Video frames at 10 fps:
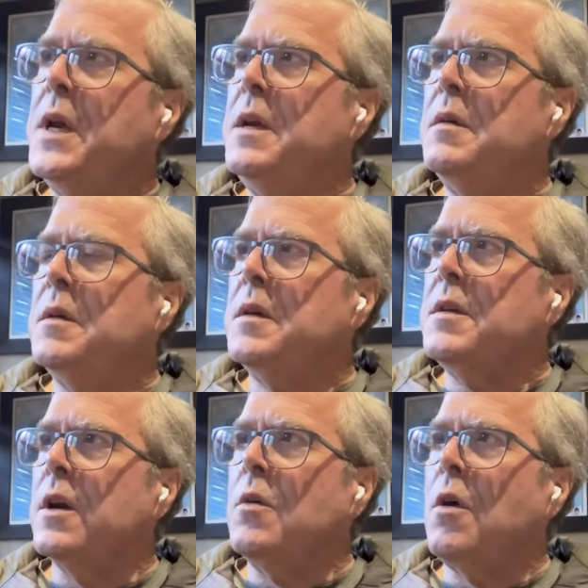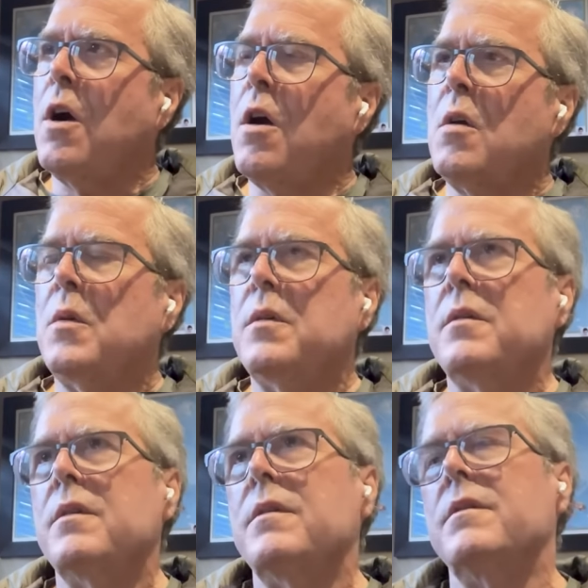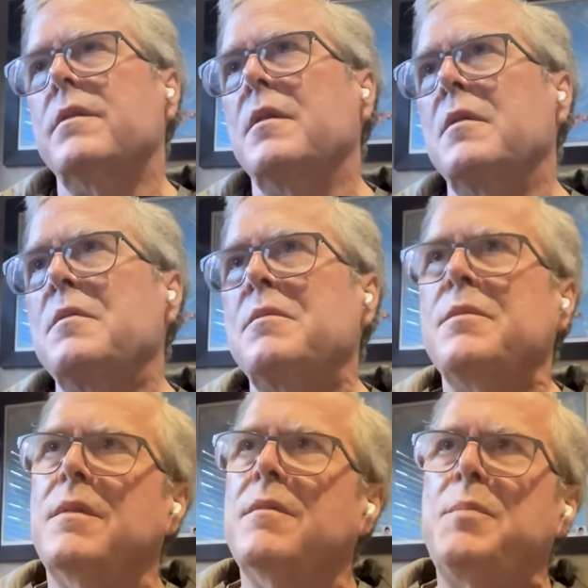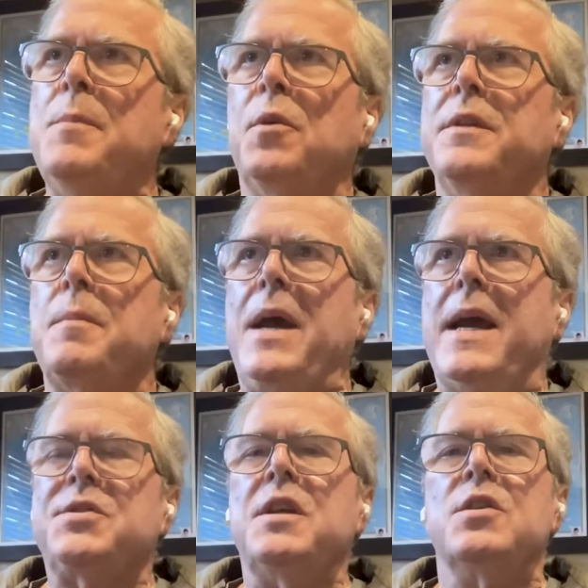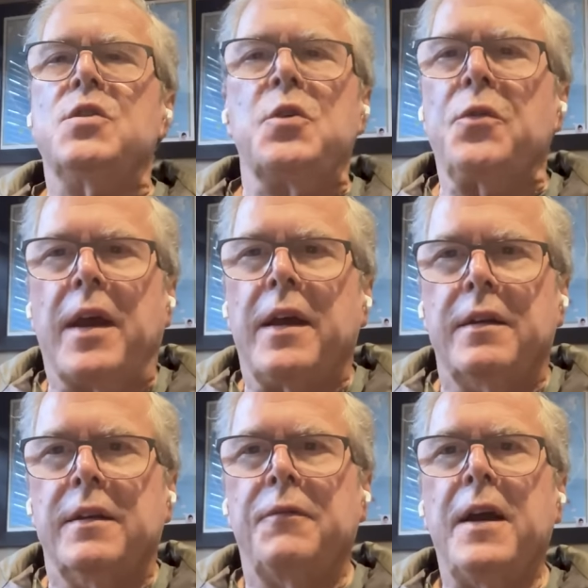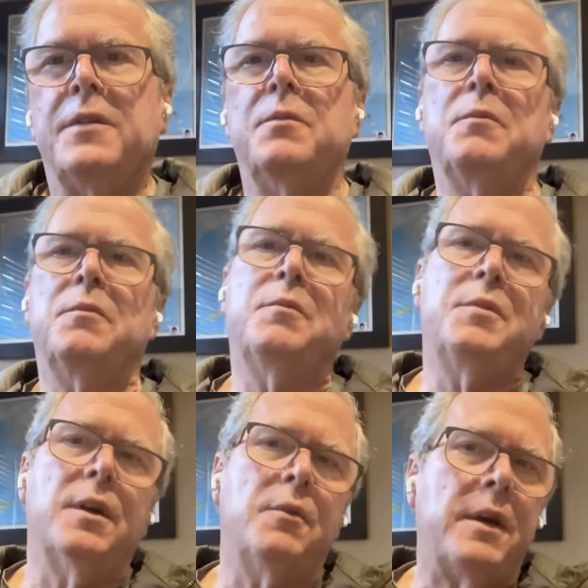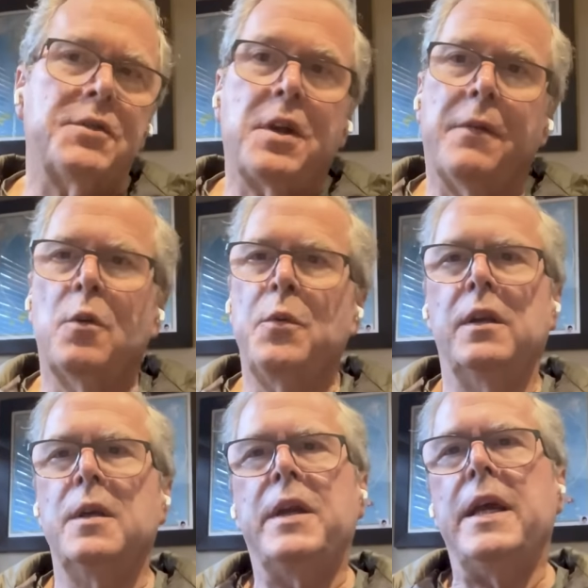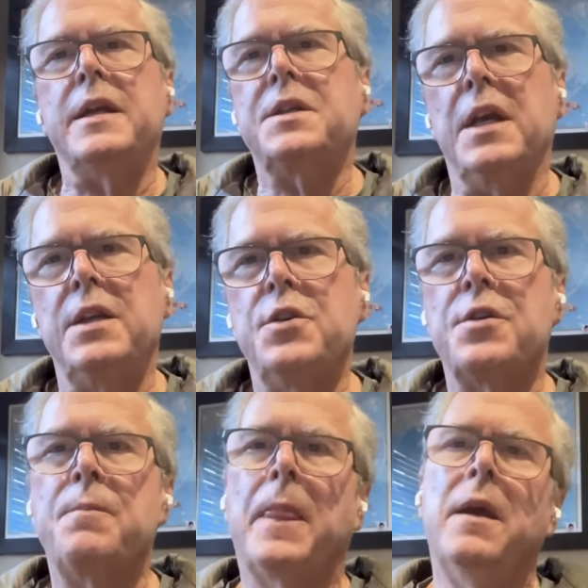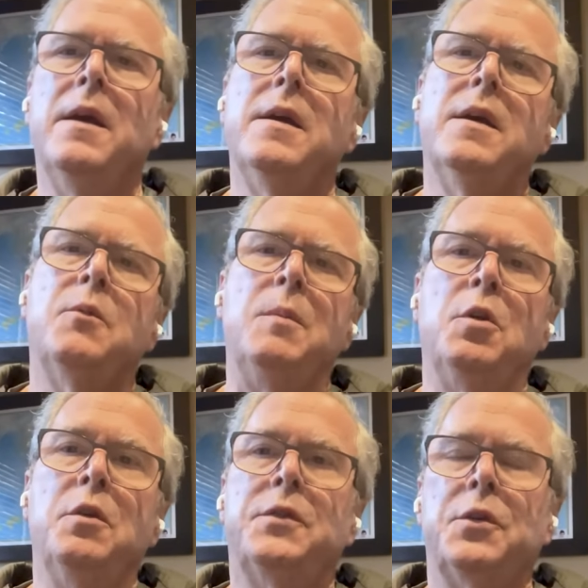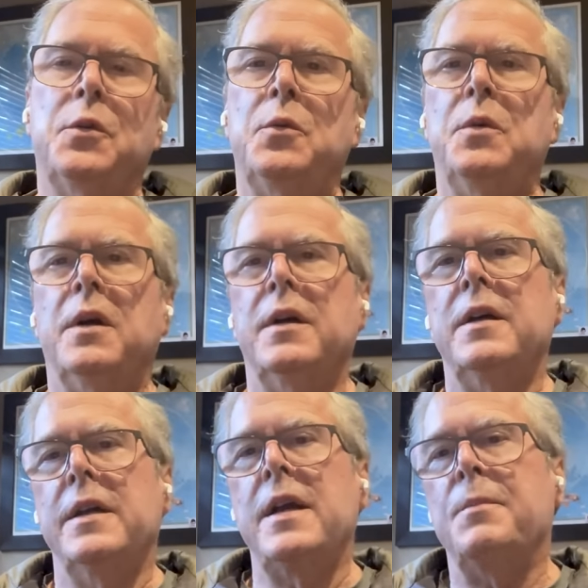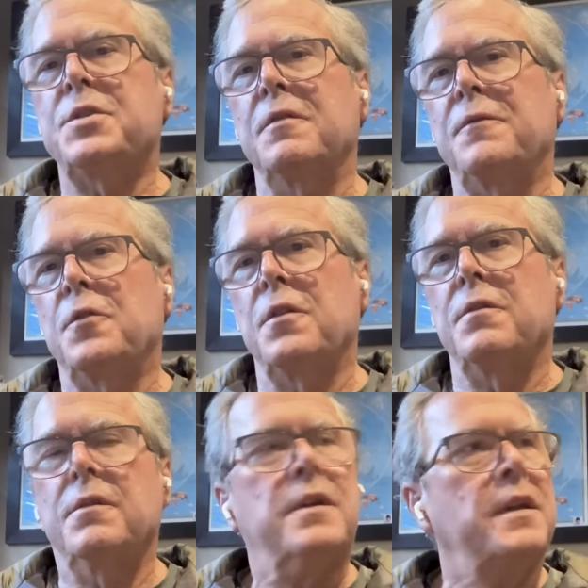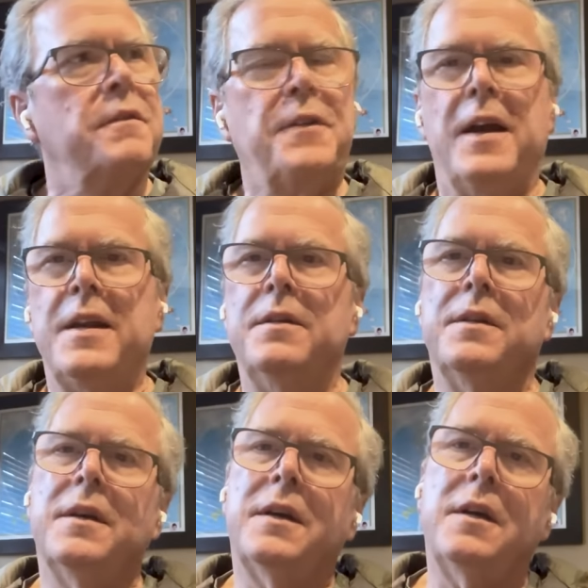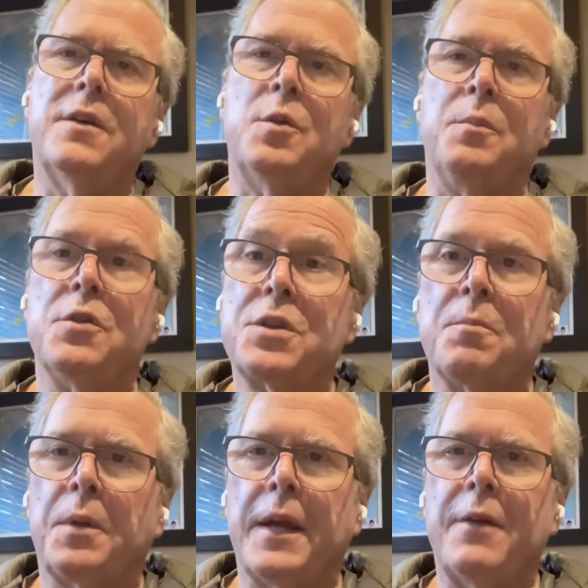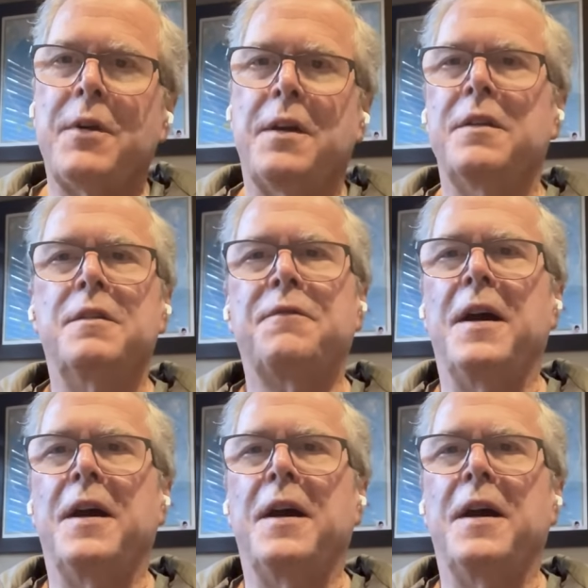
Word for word: we, you know, our people in the past didn't do that. In fact, you know, when I was governor, we eliminated tenure. We moved to uh, an option for a defined uh, contribution plan rather than hmm.